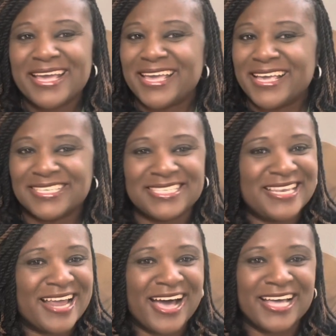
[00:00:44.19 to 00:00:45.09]
is
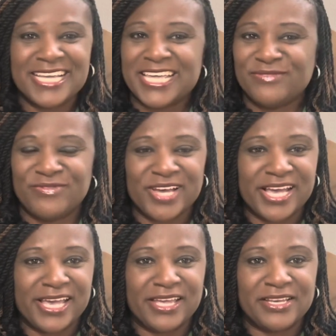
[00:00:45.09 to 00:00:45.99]
not in
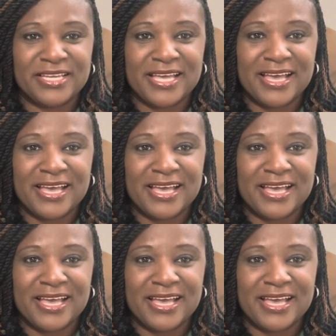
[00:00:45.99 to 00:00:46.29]
vain.